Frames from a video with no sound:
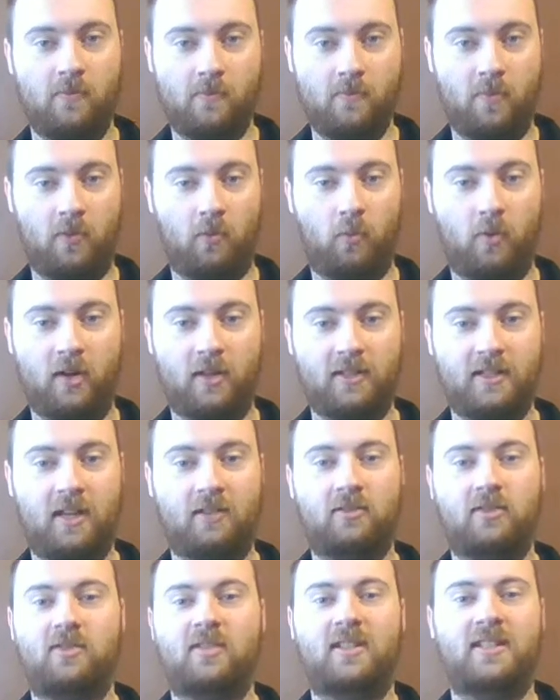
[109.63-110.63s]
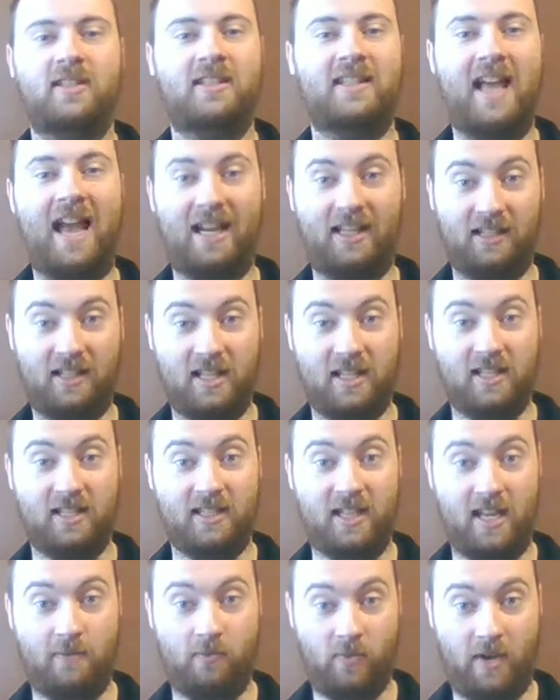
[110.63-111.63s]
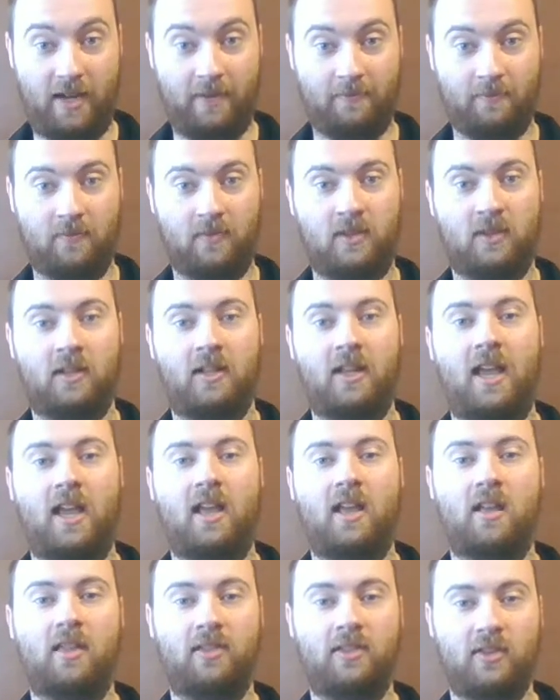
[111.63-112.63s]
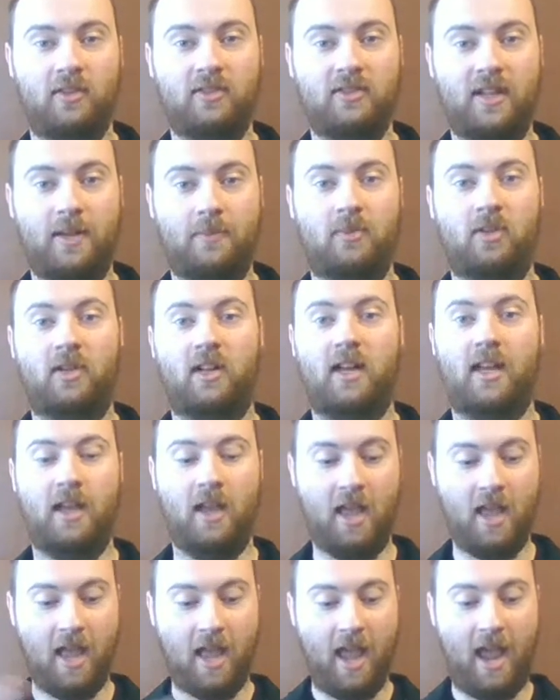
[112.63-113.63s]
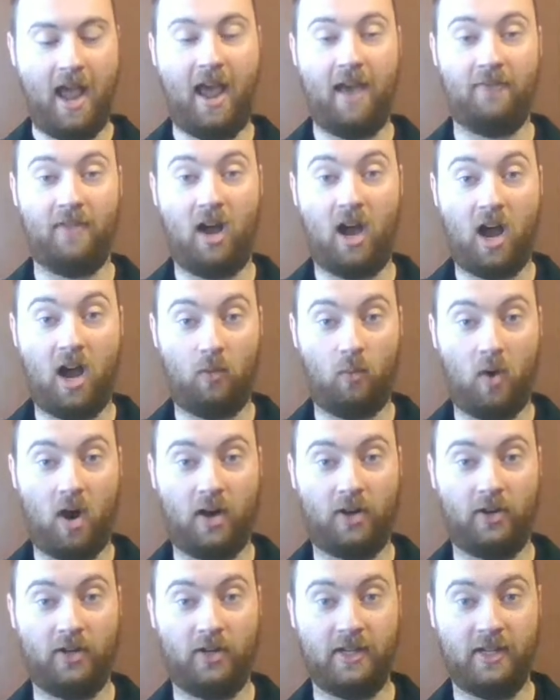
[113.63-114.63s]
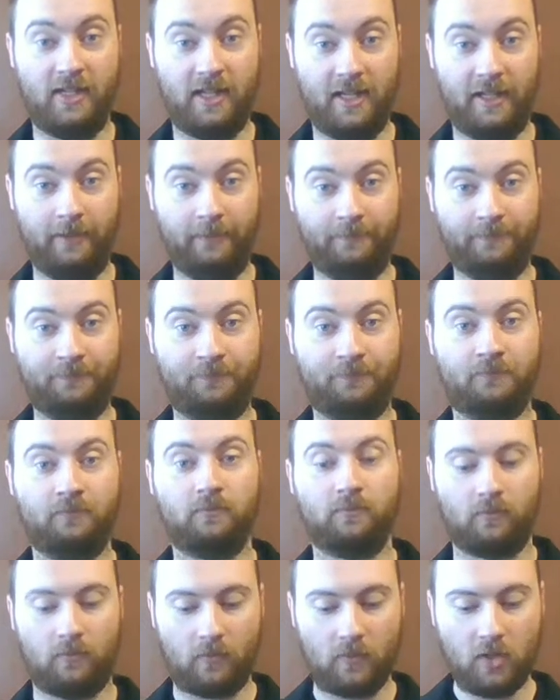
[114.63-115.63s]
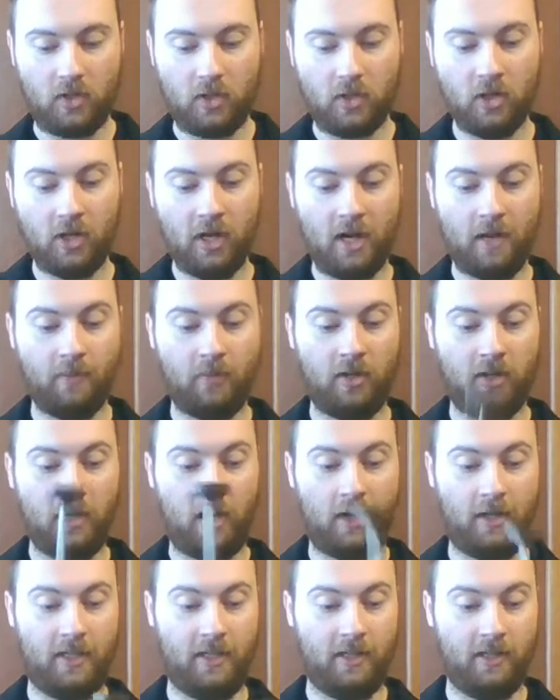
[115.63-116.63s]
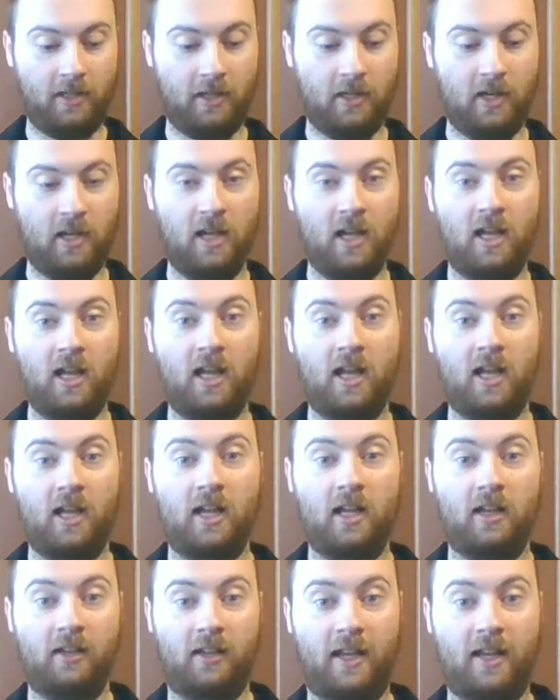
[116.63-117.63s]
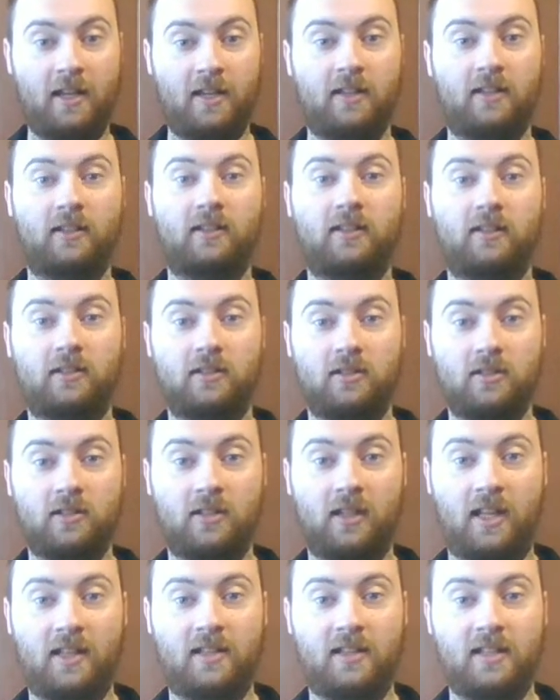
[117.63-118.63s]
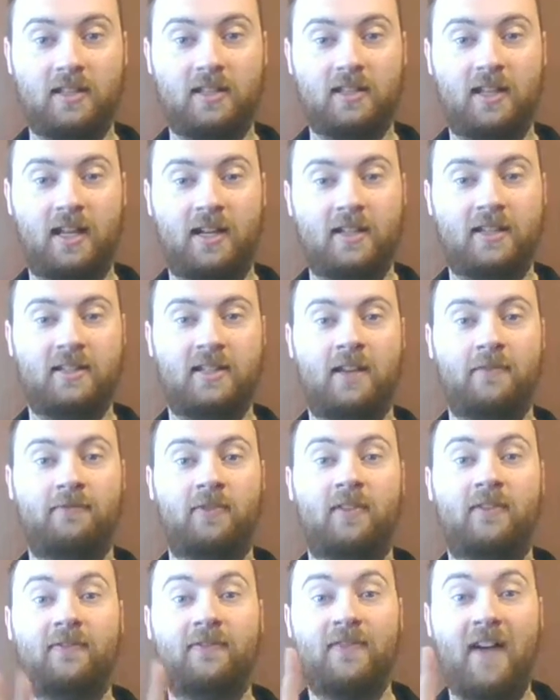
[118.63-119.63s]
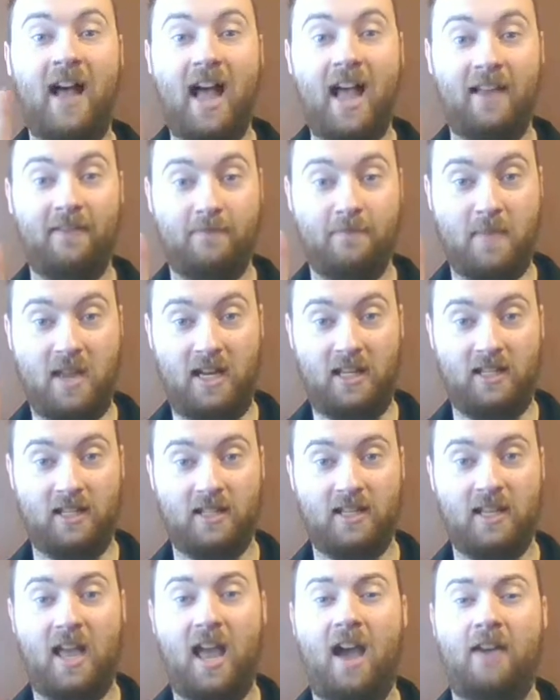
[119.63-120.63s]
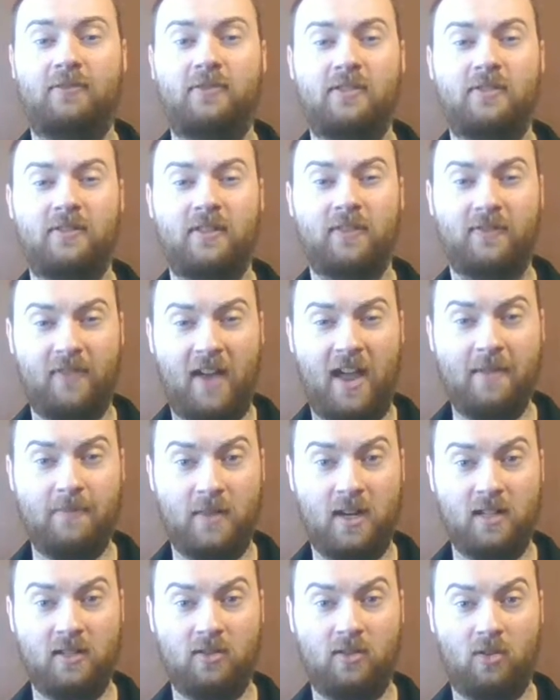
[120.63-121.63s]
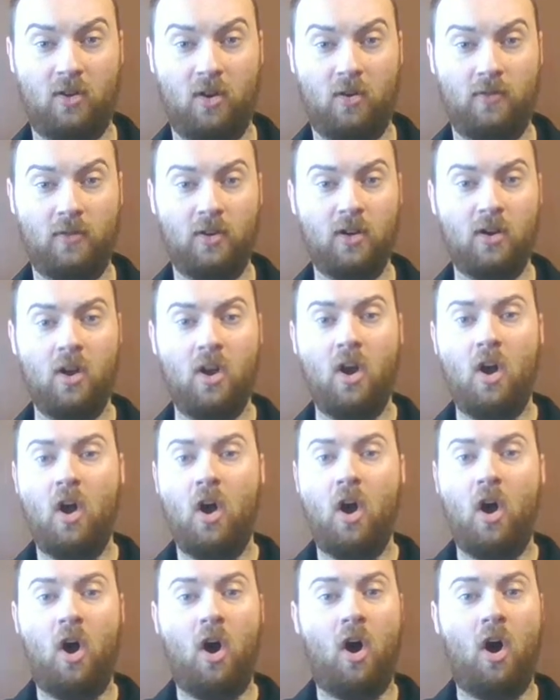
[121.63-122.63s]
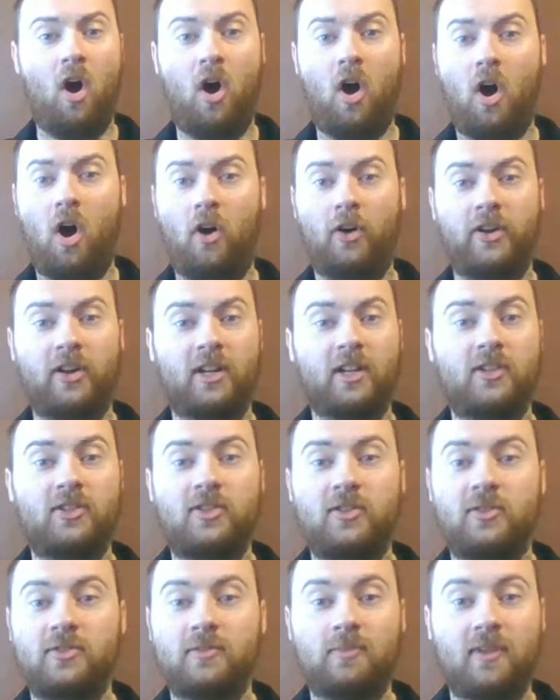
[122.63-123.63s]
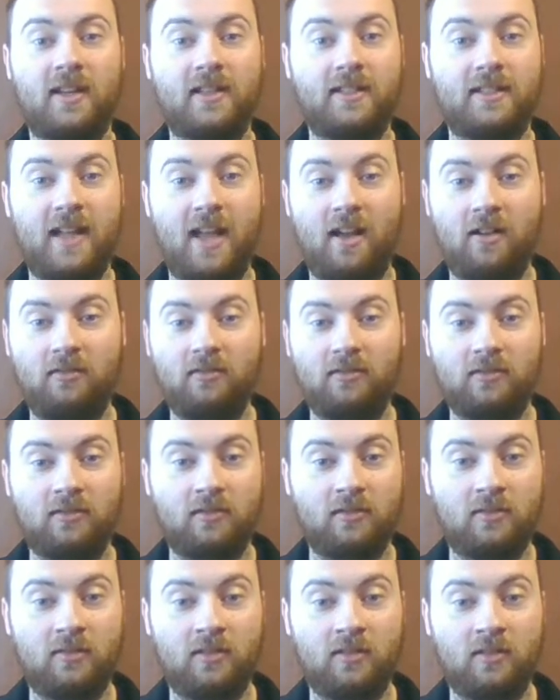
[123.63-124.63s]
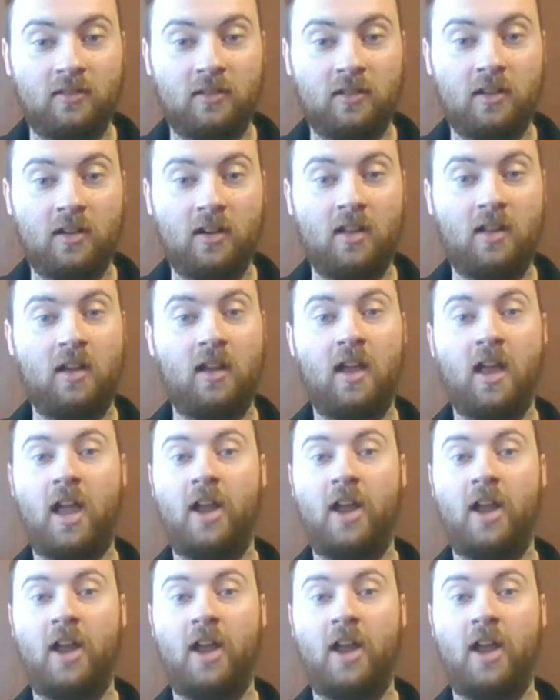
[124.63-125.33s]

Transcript: works out to exactly the same weight. Okay, third step, you're going to add the hot water in here. I'm going to put it on here, okay, like this. Let it set for 5 minutes. After the 5 minutes are over, all you're going to do is press down, and